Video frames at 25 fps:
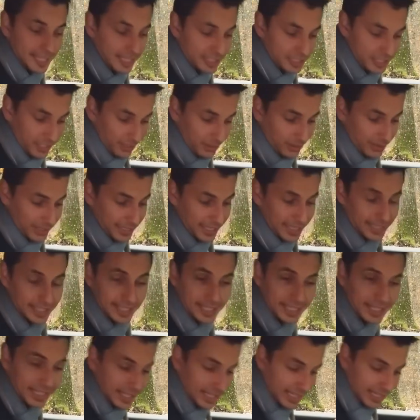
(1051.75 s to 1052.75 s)
So look, it
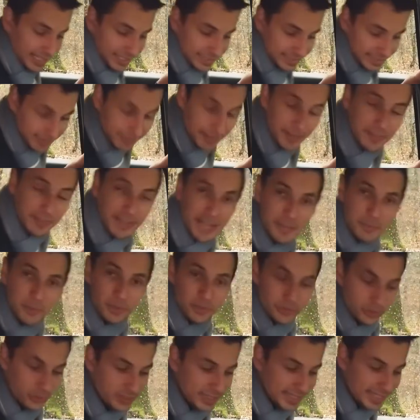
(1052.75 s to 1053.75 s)
really goes up
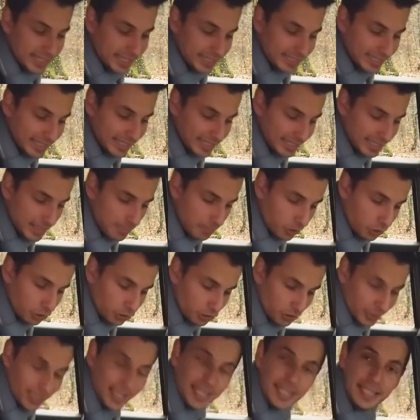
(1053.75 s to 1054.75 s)
very close.